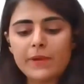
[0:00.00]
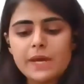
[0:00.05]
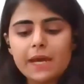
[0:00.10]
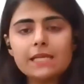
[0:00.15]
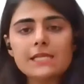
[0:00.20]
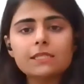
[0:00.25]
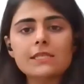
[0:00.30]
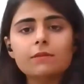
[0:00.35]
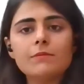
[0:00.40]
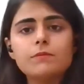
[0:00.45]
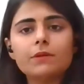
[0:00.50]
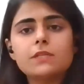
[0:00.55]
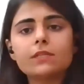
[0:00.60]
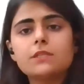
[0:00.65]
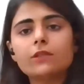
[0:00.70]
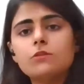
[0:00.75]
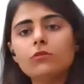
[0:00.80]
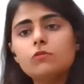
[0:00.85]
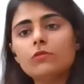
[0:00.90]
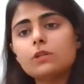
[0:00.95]
payee is the
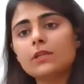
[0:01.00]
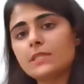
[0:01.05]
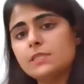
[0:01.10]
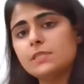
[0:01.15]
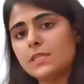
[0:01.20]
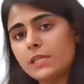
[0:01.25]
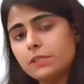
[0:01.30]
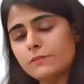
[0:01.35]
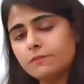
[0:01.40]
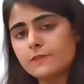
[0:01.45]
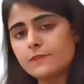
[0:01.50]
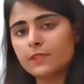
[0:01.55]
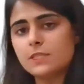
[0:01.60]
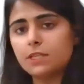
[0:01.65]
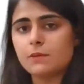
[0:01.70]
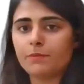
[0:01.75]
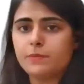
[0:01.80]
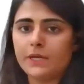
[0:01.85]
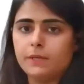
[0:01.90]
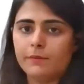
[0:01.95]
person who receives
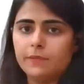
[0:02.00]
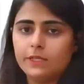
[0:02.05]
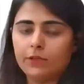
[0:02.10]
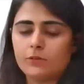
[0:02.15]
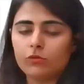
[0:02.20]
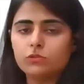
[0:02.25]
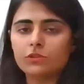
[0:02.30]
the payment,